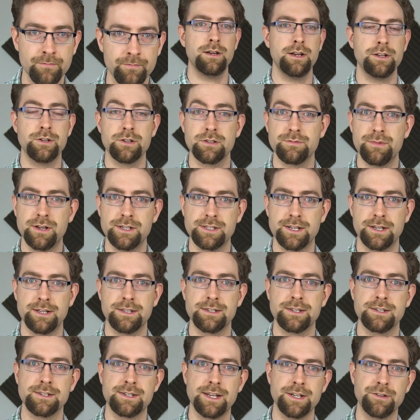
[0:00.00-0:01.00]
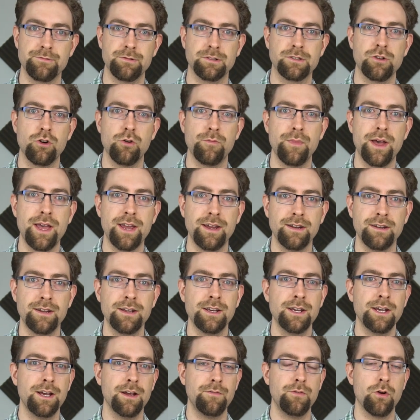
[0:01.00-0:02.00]
It just means it is the central
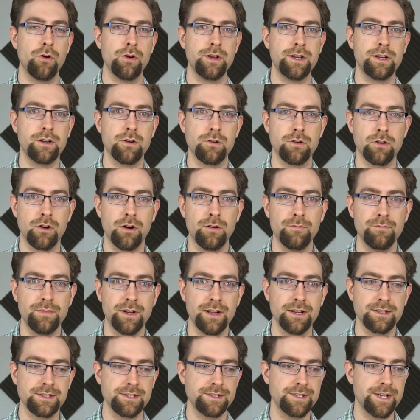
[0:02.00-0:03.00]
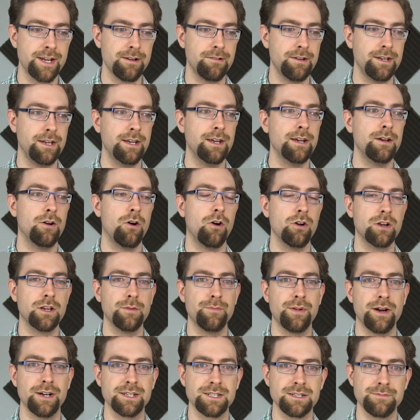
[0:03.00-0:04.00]
domain of your ego complex. It generally
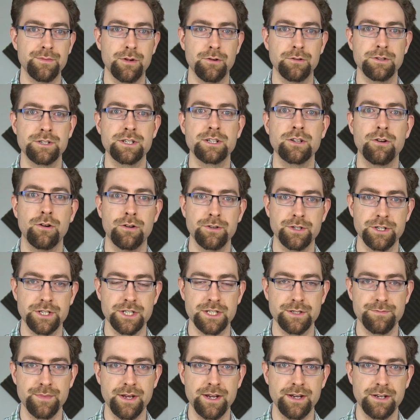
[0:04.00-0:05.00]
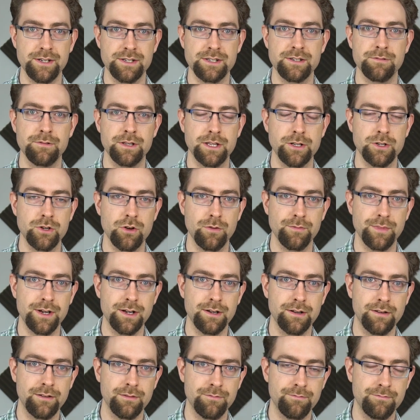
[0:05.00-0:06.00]
occupies the most conscious space within your
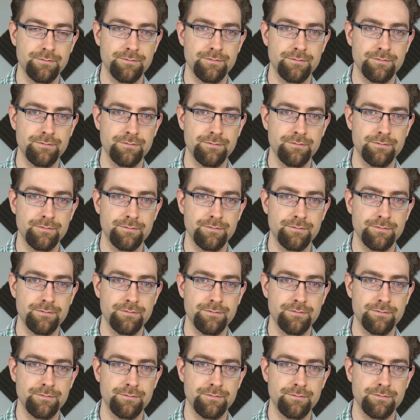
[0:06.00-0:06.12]
mind.